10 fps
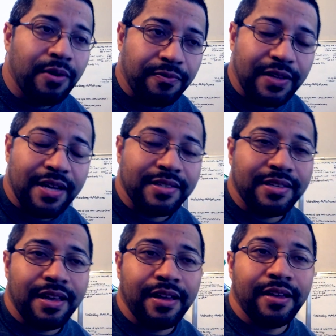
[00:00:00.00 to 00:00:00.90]
with that
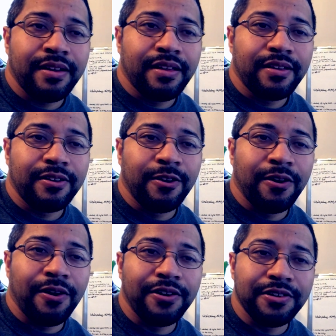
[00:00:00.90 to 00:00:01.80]
said you
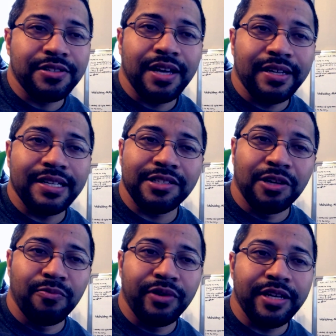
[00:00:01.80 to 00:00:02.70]
know understand that
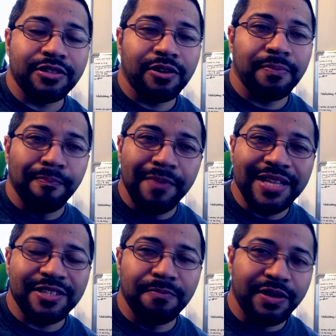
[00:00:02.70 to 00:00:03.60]
some weeks are
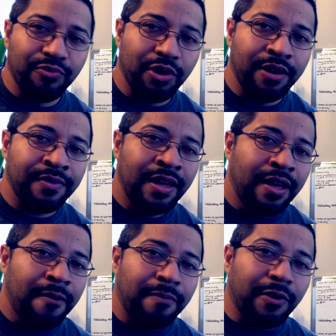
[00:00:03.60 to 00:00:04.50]
meant to be rough
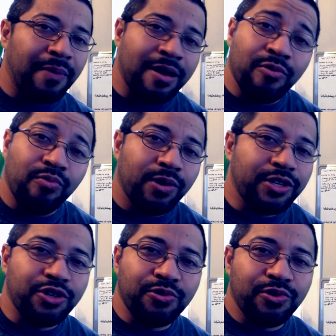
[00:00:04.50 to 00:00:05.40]
no matter
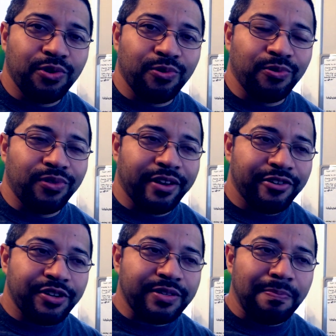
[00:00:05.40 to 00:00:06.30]
what you do,
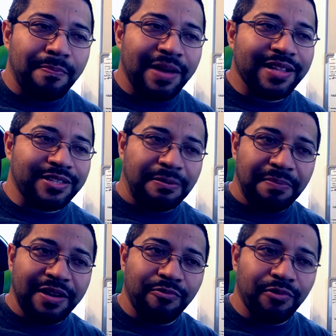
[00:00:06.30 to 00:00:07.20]
they're just meant to
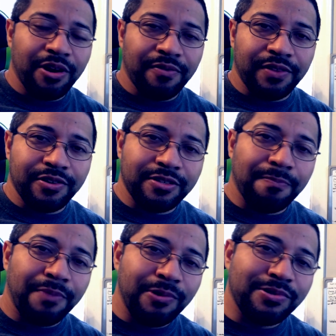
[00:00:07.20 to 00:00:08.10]
be rough. They're
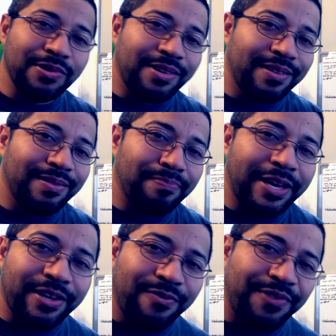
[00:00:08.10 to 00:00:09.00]
supposed to
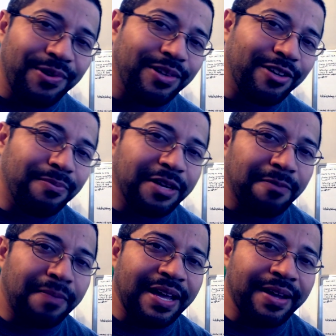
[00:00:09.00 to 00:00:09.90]
make you feel a little bit
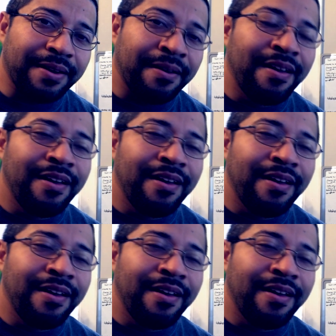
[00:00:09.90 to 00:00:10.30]
of pain.